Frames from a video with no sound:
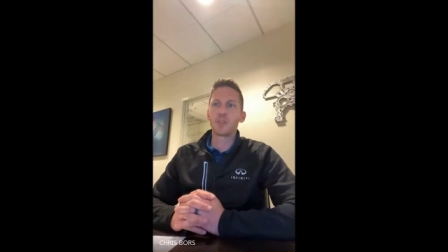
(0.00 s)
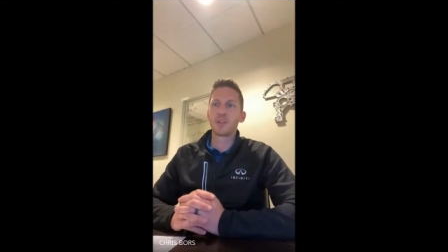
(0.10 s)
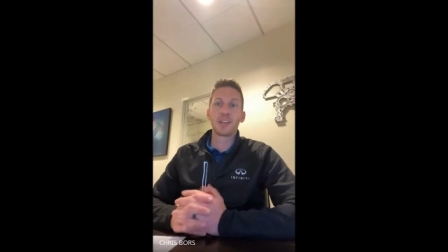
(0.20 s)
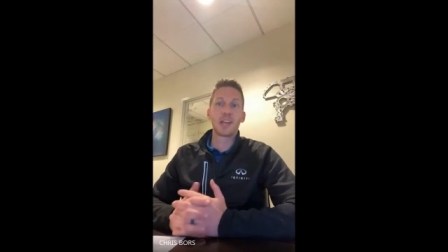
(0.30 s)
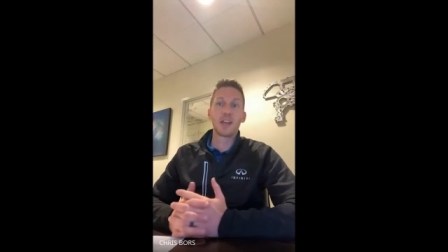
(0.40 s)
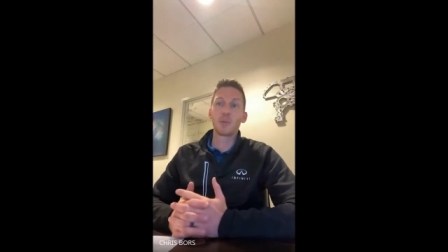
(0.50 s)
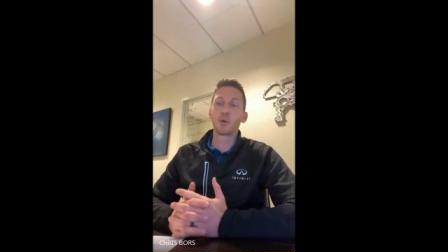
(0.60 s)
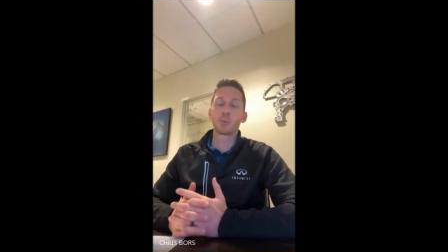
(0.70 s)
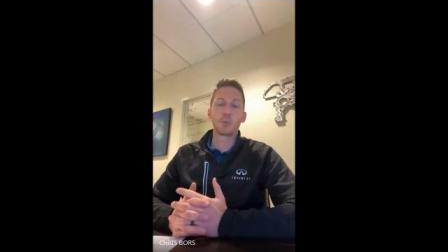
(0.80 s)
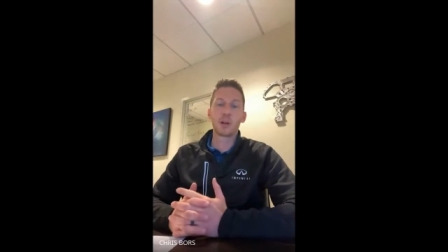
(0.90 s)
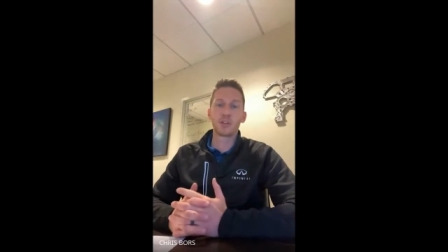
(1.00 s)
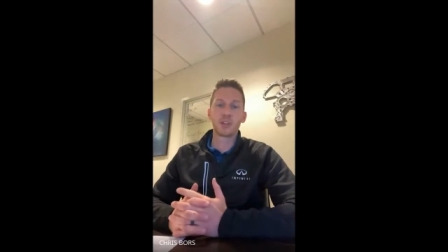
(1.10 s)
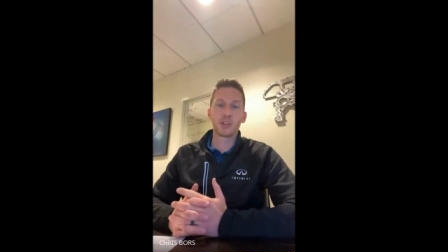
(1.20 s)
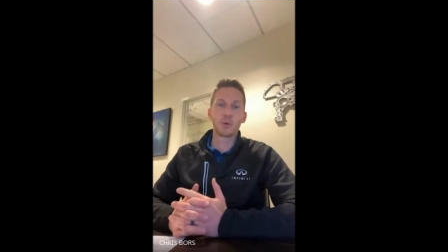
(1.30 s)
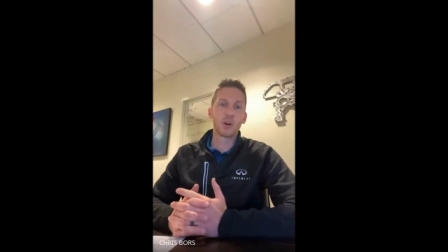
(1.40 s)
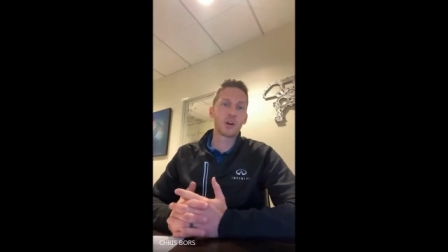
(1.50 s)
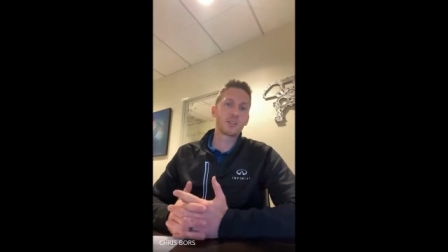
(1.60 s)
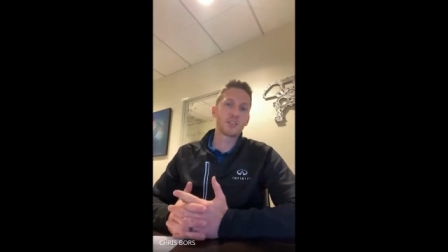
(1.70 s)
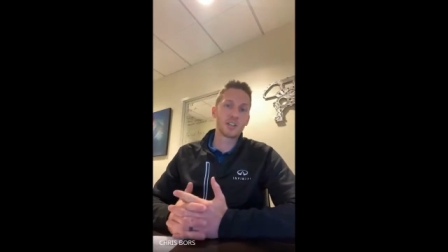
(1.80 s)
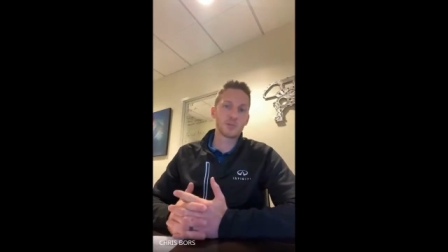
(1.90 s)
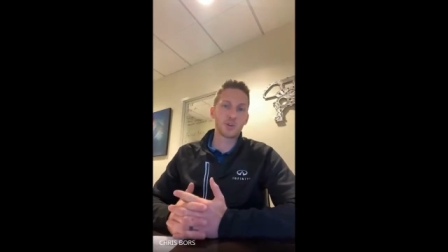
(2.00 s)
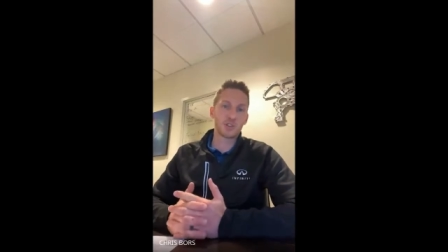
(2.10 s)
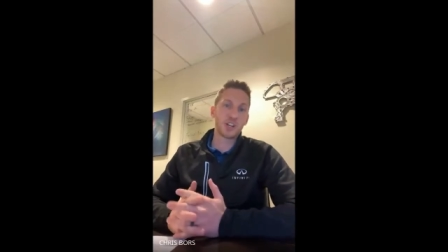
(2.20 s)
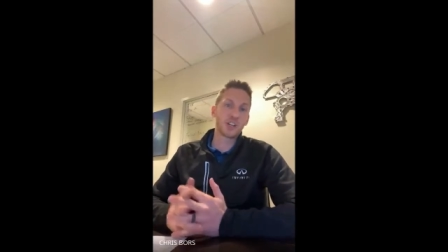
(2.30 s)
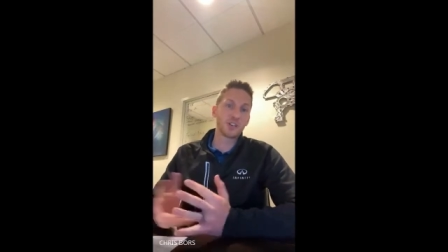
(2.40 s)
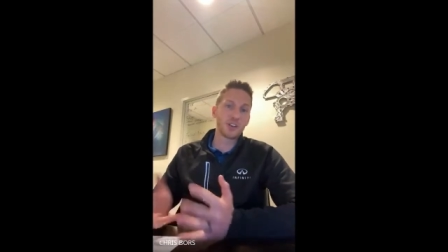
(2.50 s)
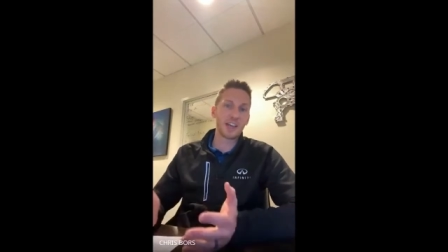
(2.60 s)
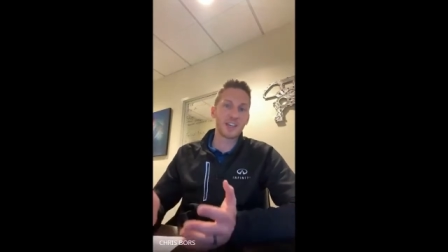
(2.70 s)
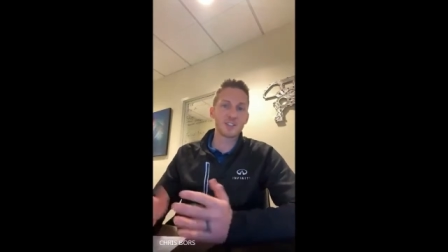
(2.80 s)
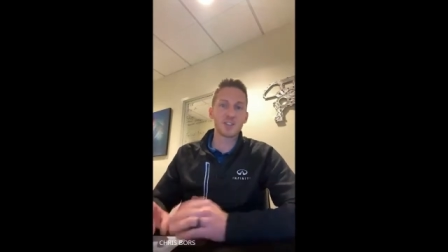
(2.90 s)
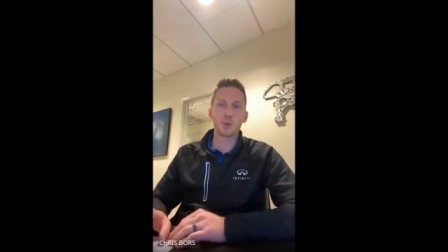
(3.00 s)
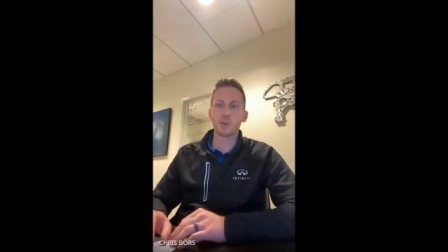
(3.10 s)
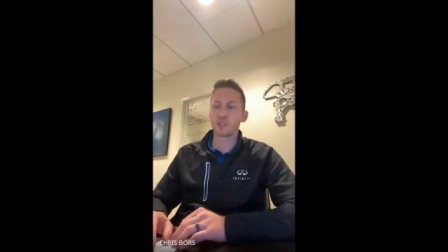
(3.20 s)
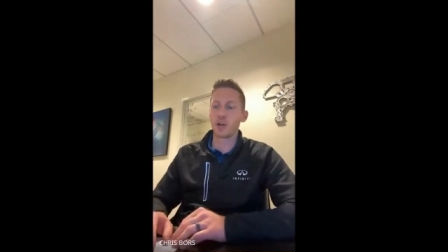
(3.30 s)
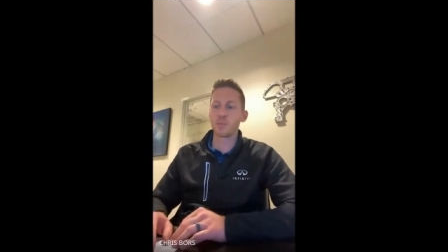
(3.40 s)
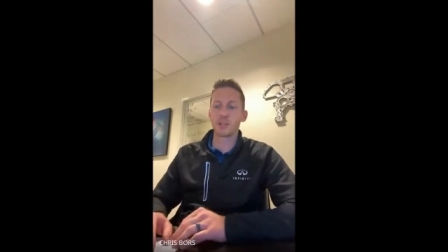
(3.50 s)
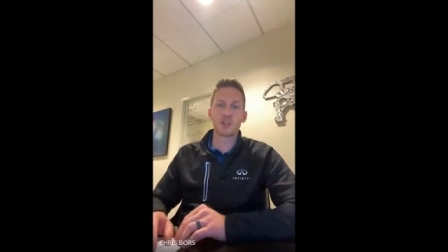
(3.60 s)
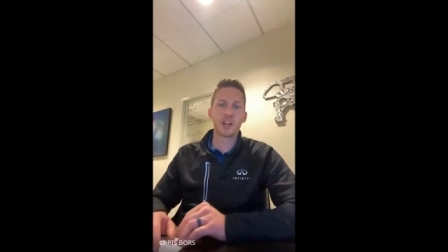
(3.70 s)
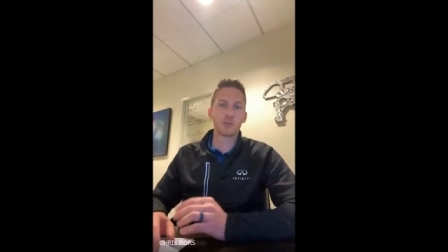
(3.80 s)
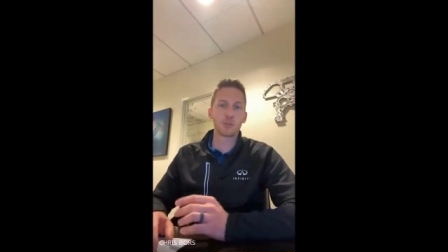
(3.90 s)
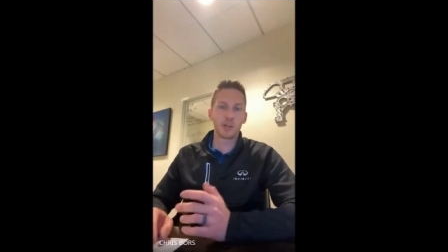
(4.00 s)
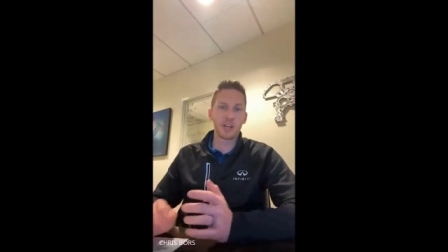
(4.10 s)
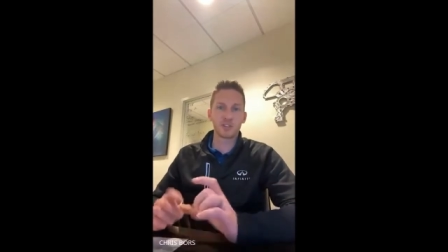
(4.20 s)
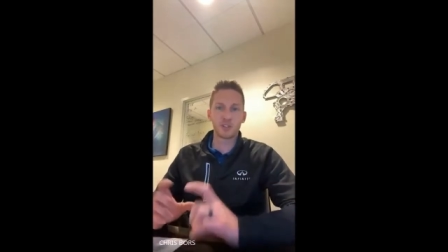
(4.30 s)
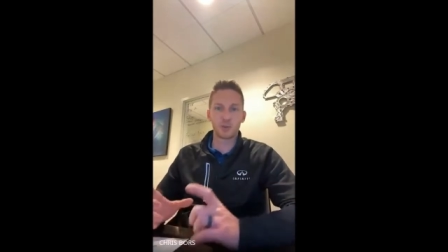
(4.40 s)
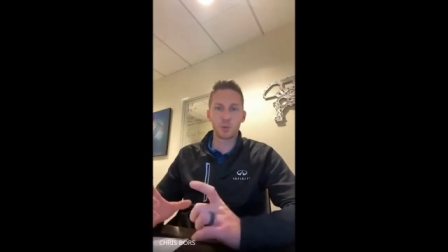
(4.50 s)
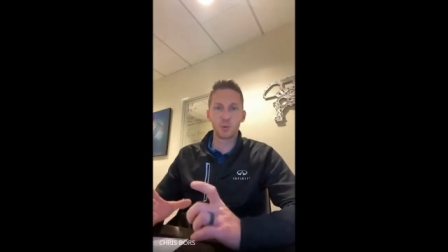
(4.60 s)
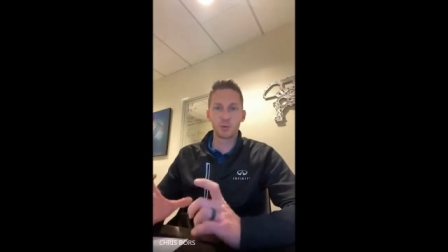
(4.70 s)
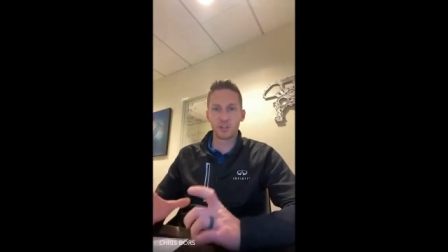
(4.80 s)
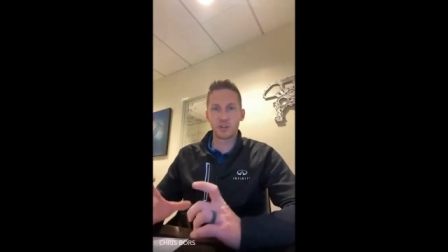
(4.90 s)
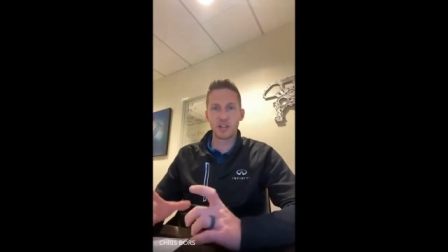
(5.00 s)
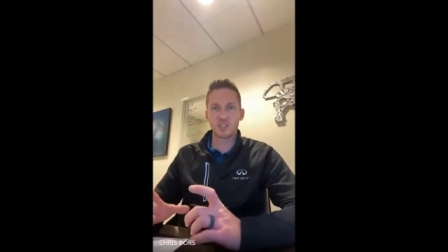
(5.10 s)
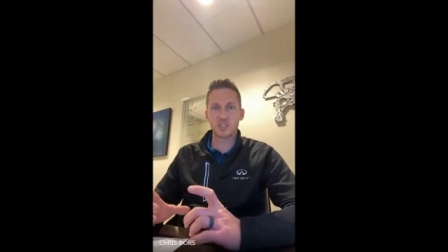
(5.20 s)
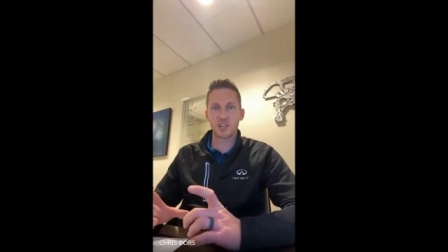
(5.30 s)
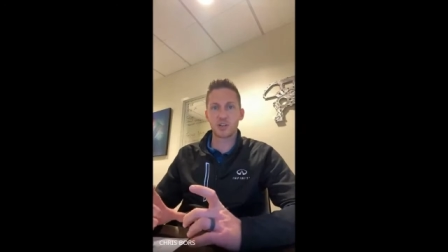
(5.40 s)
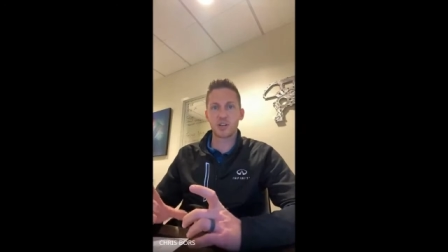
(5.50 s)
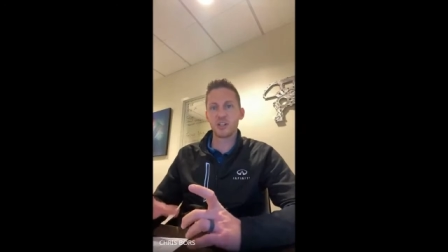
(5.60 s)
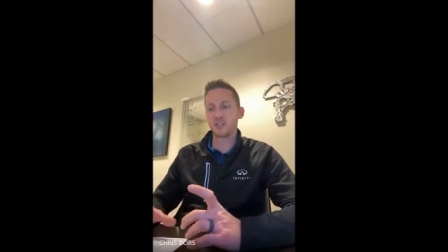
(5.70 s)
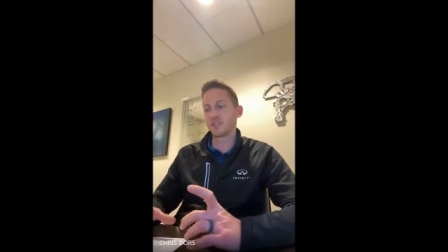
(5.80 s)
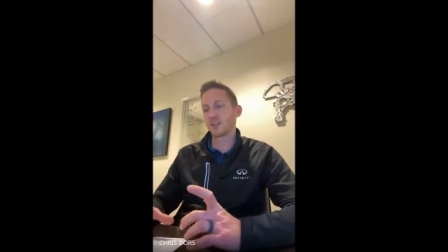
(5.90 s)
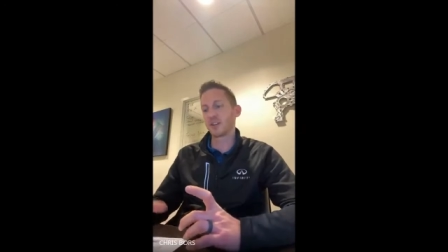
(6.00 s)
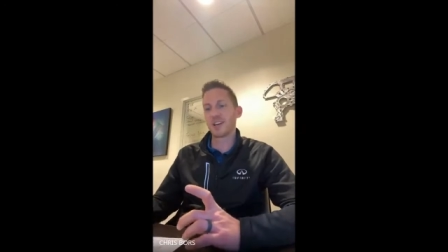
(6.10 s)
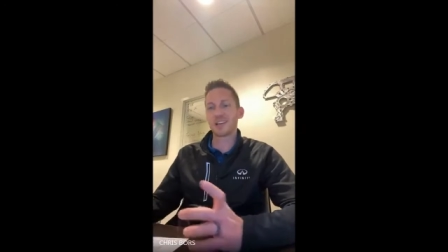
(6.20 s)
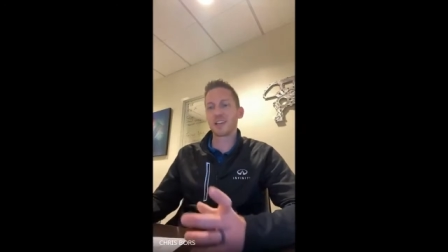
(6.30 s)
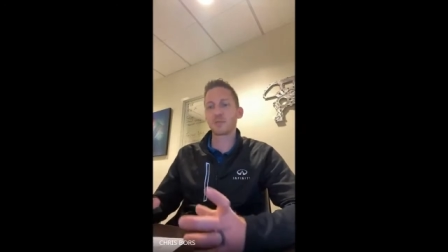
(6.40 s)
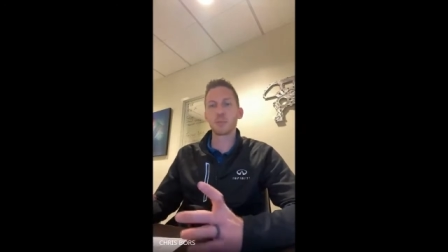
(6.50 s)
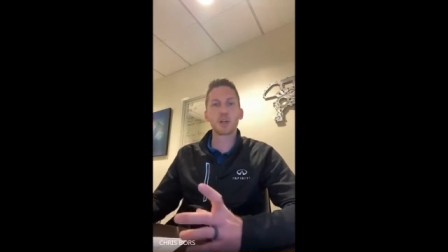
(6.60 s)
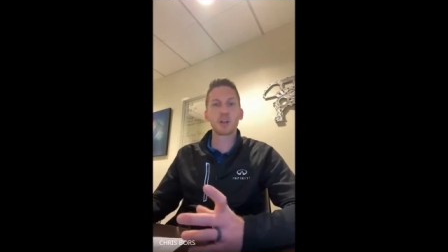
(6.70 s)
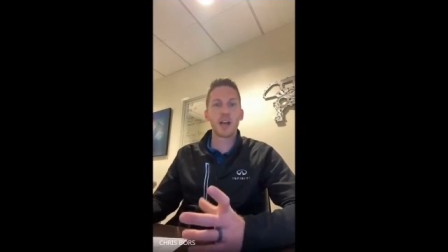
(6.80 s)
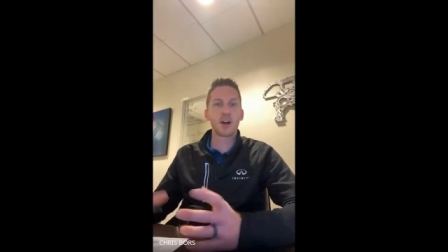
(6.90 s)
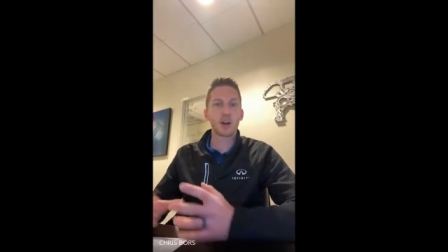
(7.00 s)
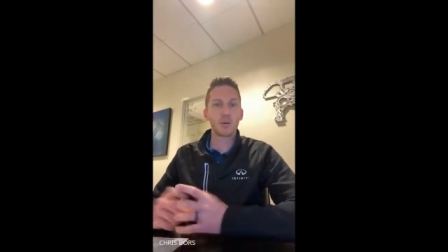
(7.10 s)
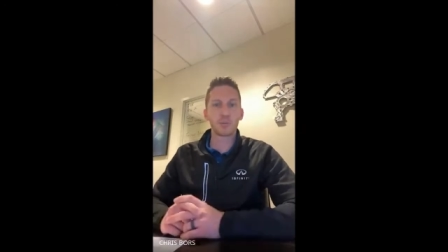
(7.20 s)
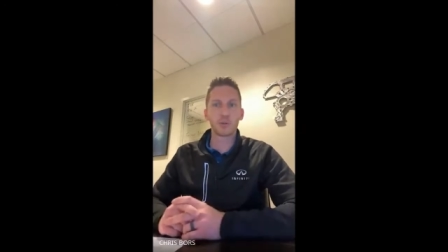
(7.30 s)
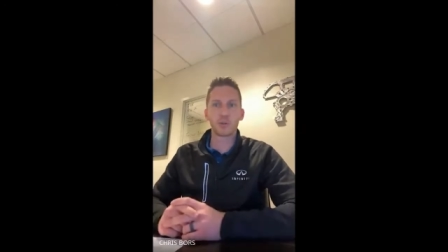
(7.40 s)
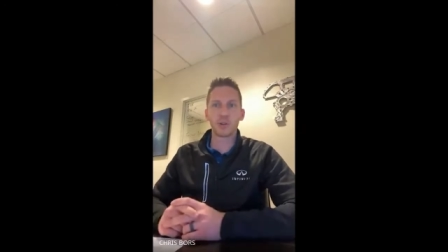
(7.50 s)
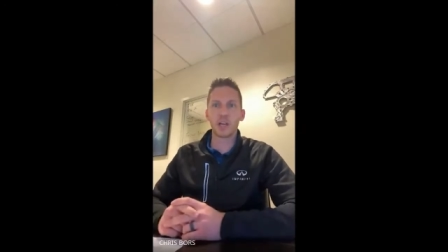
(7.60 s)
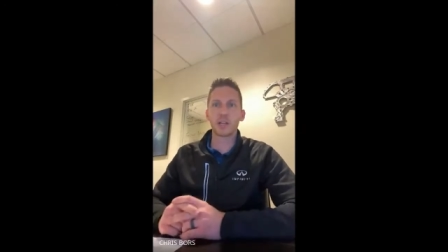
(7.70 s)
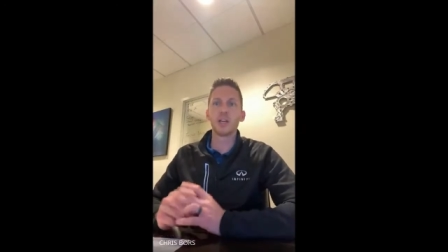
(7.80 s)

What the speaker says: Again, the more prepared that you are, the less frustrating your day is. So we try and make sure that everybody has the tools that are necessary to kind of give them a good outcome for their day.